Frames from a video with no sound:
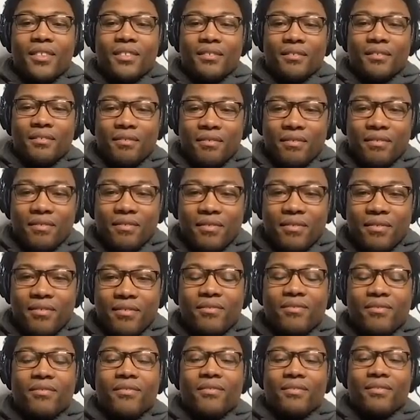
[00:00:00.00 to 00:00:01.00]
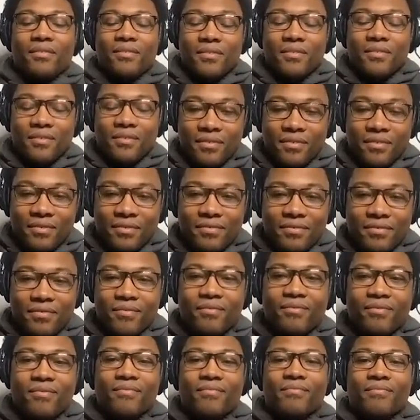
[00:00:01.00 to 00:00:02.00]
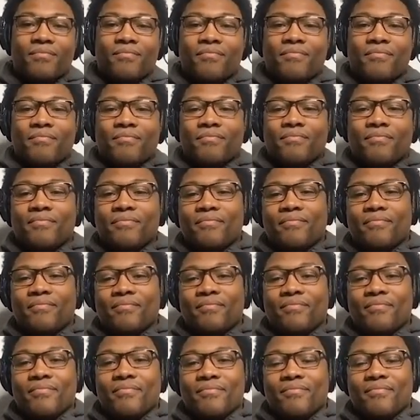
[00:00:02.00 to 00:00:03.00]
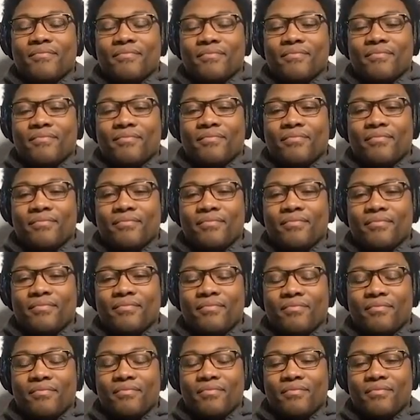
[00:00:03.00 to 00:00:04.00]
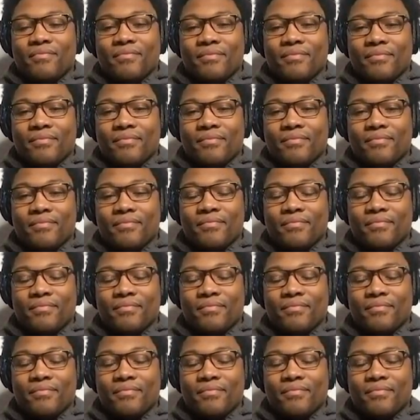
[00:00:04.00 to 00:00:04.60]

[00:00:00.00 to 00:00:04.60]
[no speech]